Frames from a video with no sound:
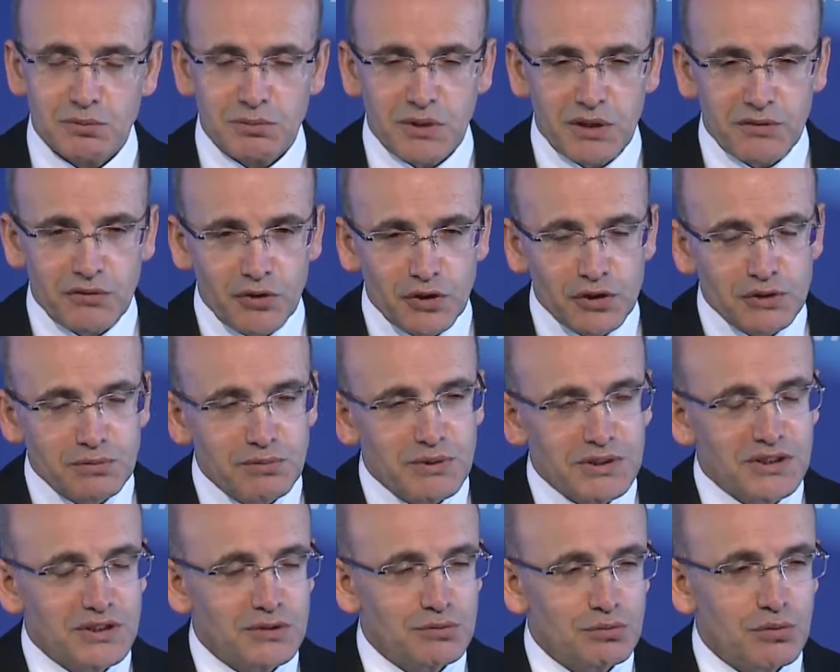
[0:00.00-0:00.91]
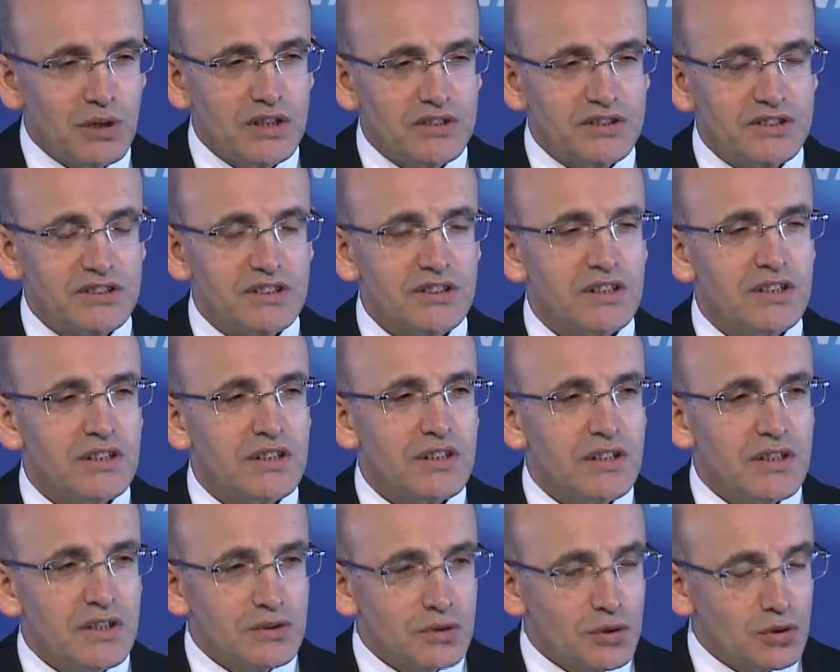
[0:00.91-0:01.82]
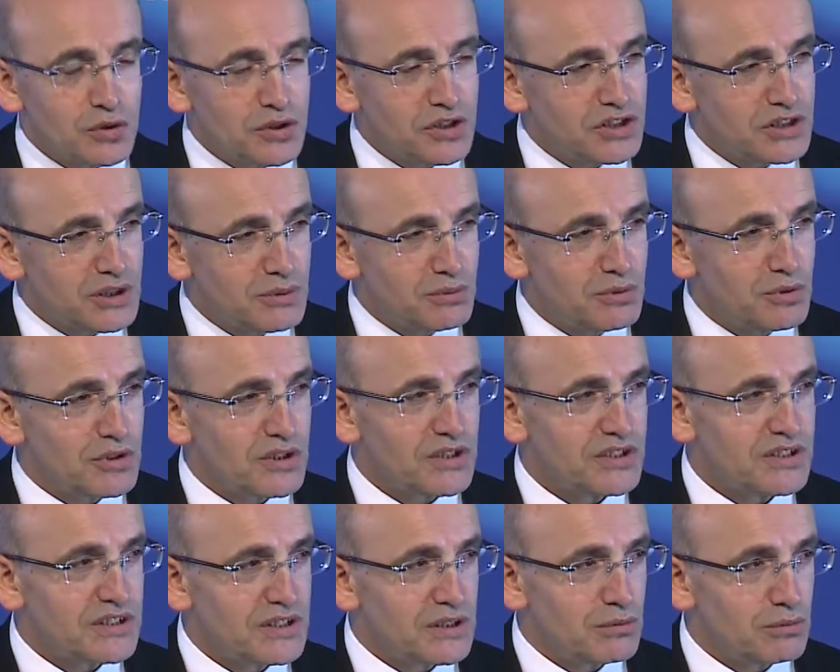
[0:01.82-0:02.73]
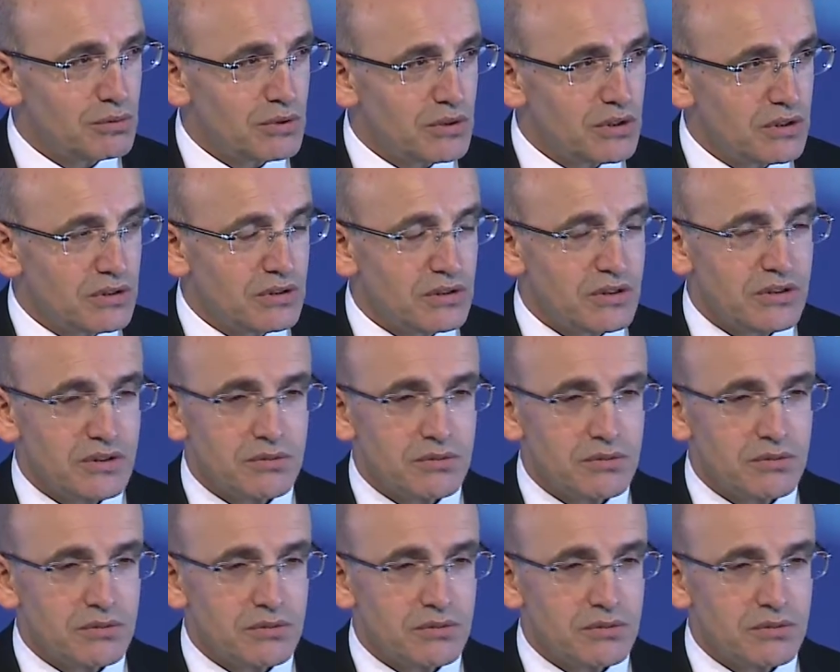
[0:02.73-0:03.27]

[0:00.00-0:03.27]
my first message was Turkish democracy will